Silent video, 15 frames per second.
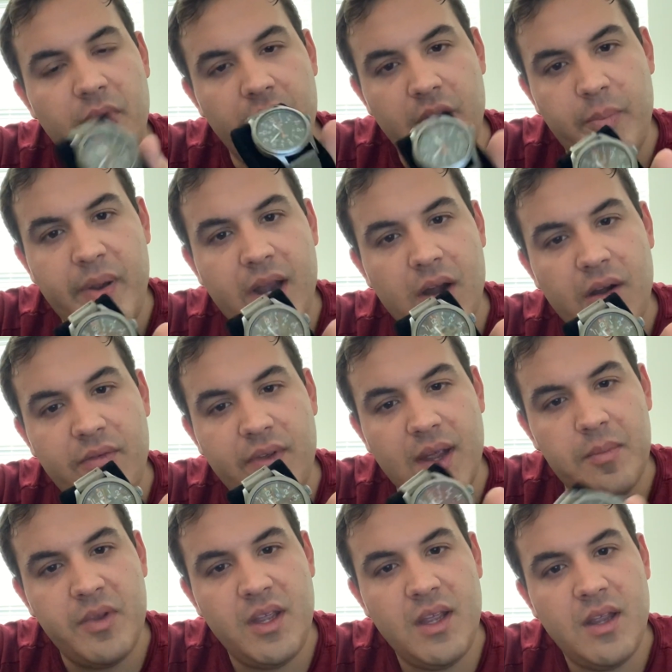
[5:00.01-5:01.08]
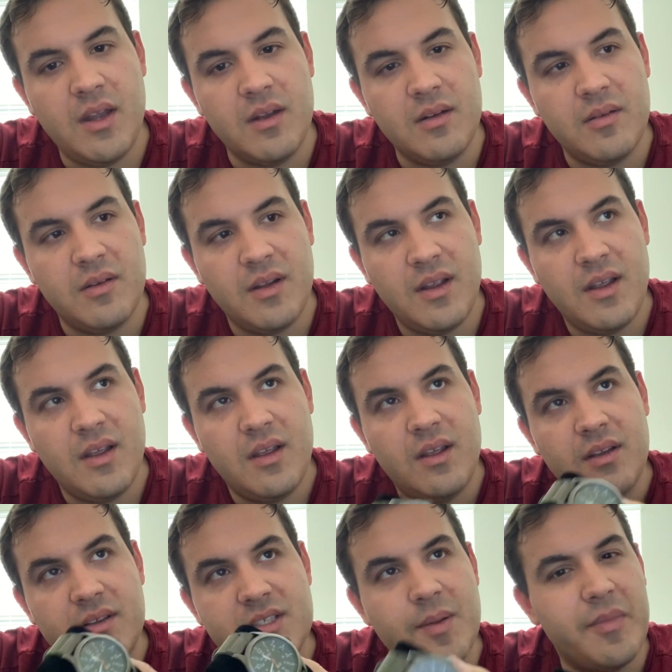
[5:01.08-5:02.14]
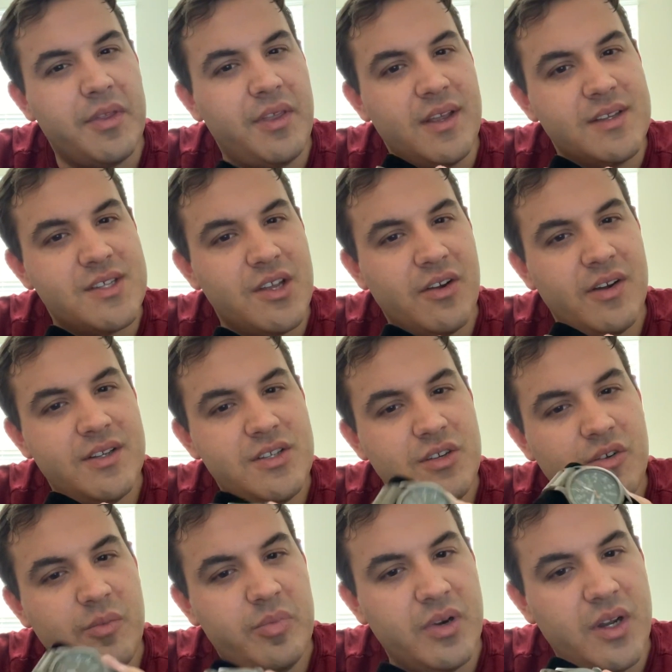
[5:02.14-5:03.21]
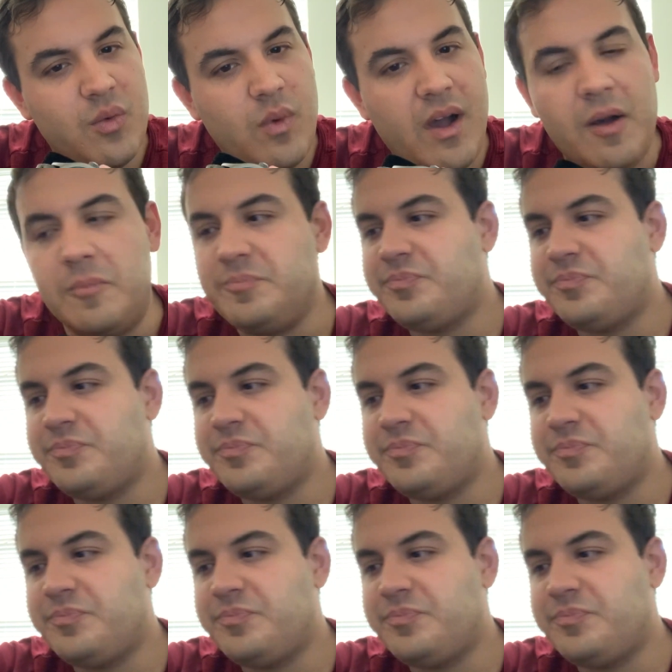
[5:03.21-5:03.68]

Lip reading: the Perry family and some of the things they're into pretty well.